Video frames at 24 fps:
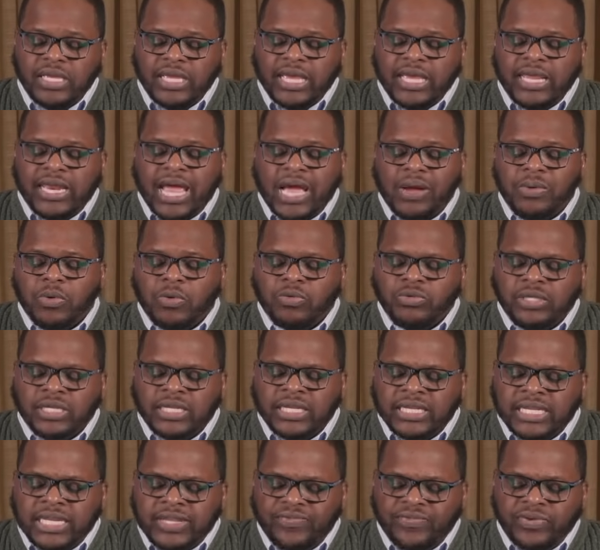and I will
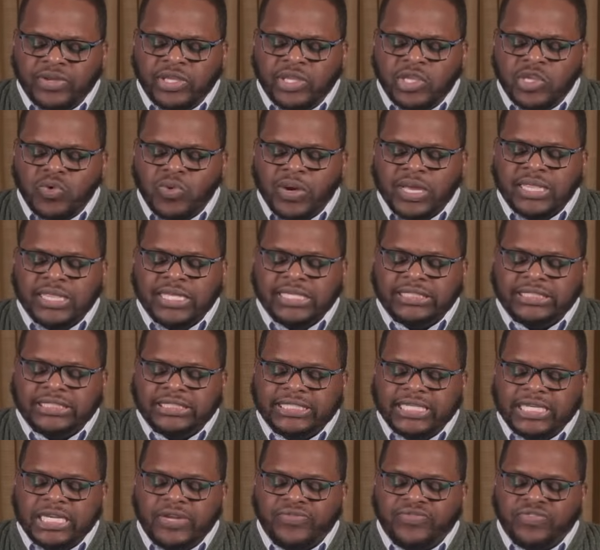deliver you and this
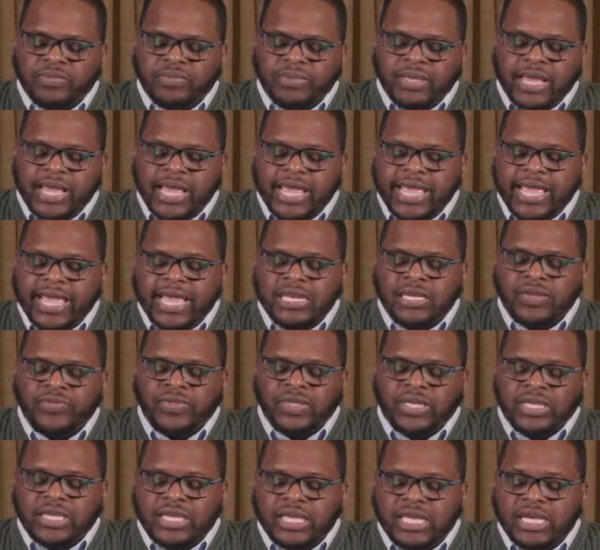city from the hand of
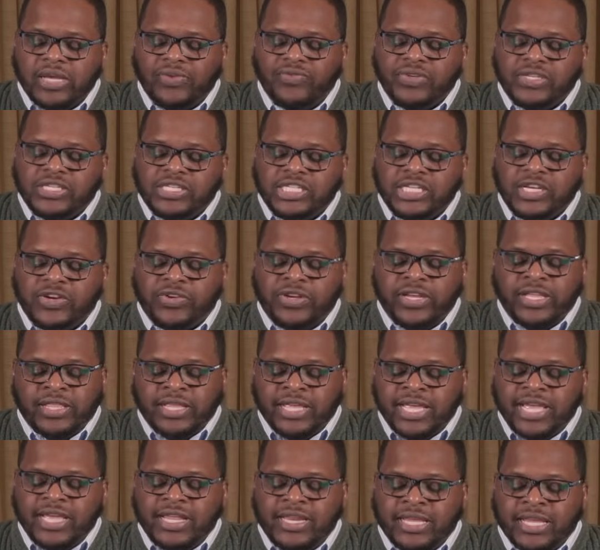the king of Assyria.
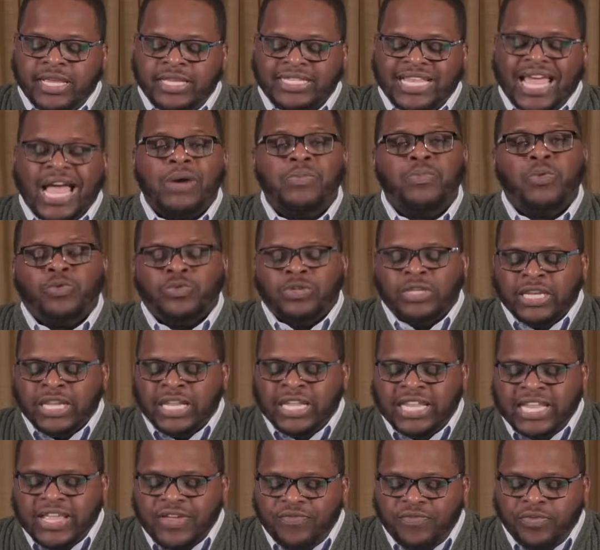There it is. I will
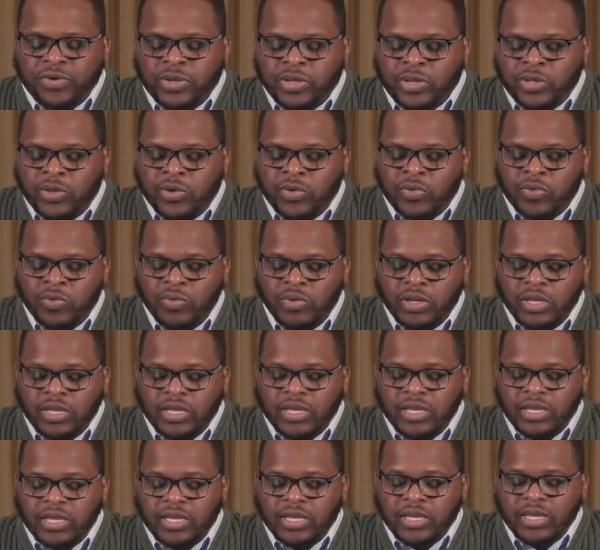deliver you
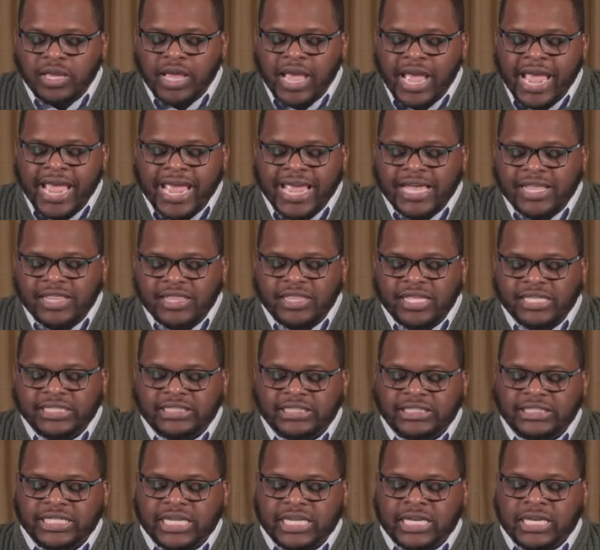and
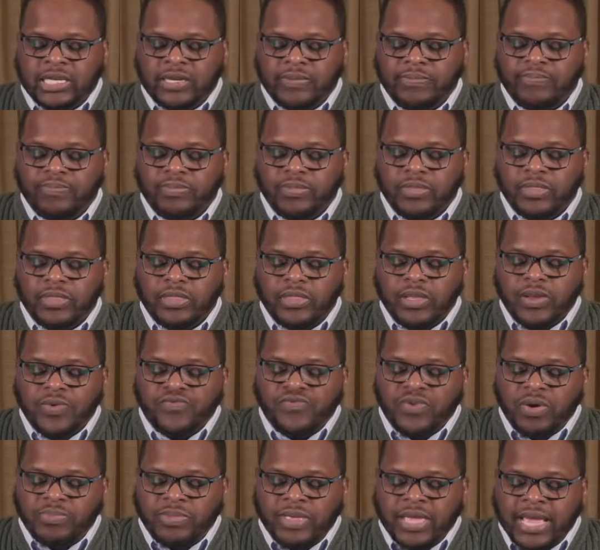this city
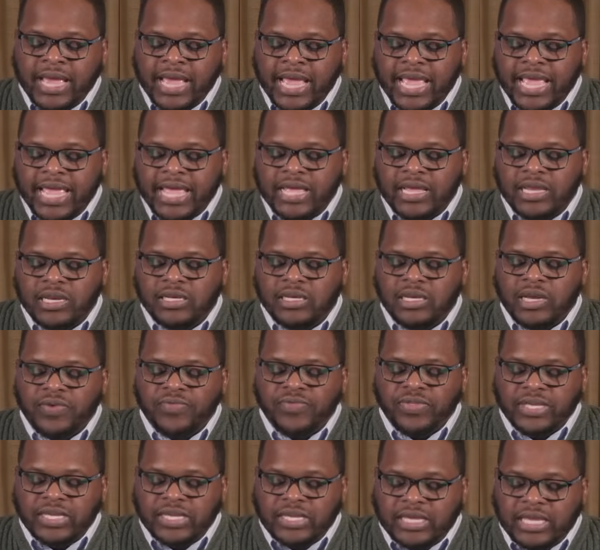from the hand
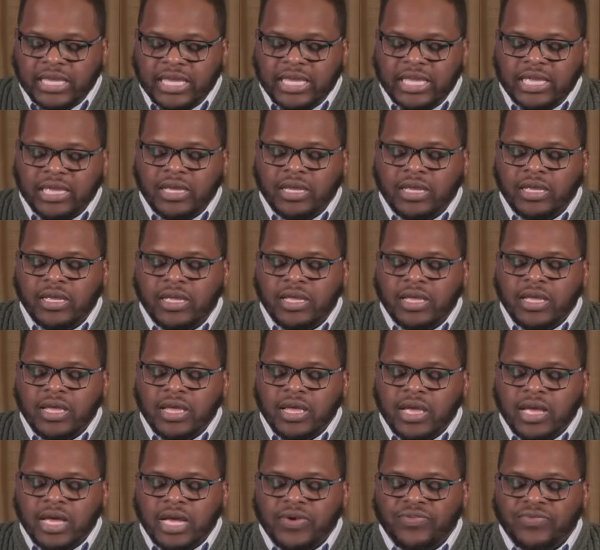of the king
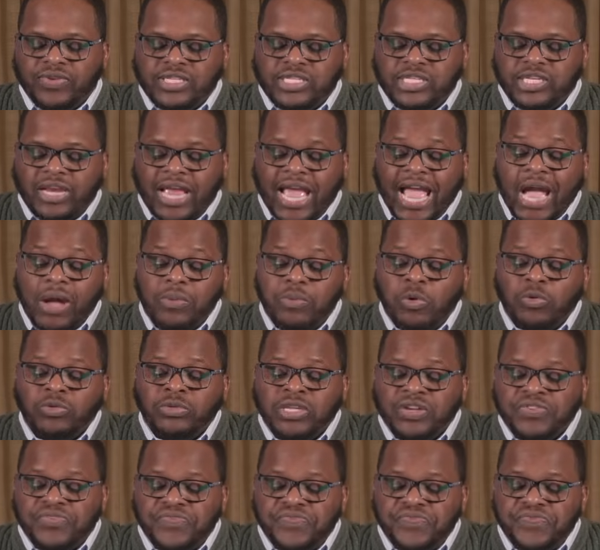of city, I will
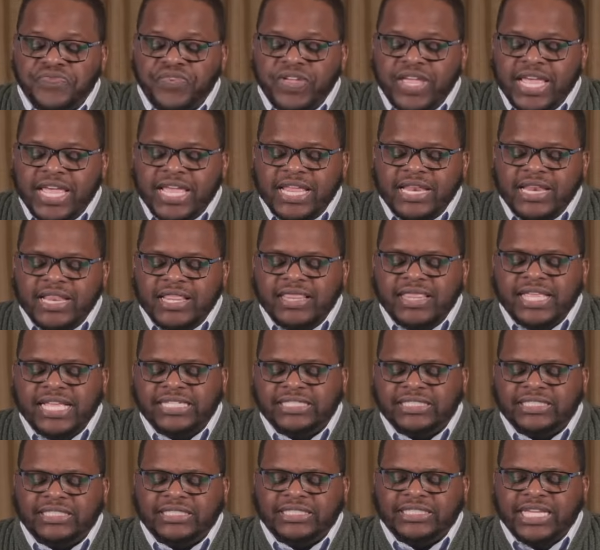defend
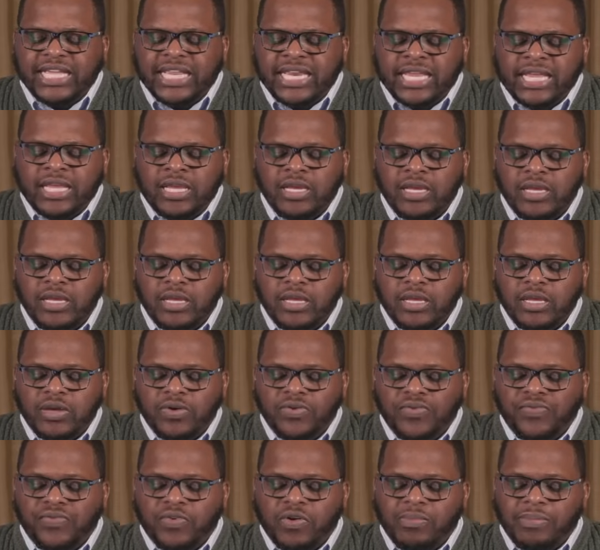this city
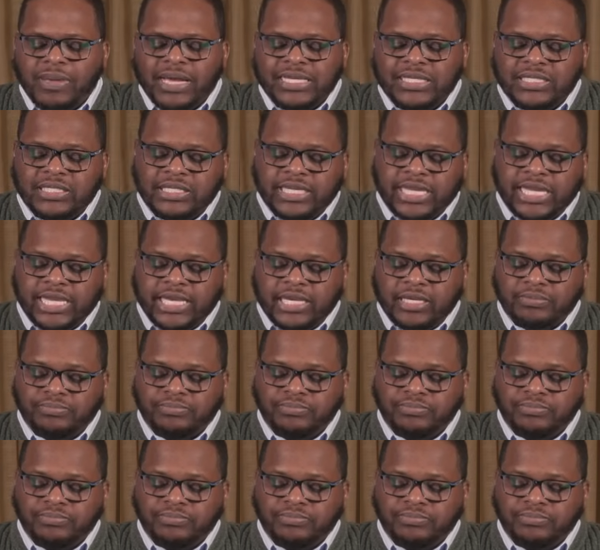for my sake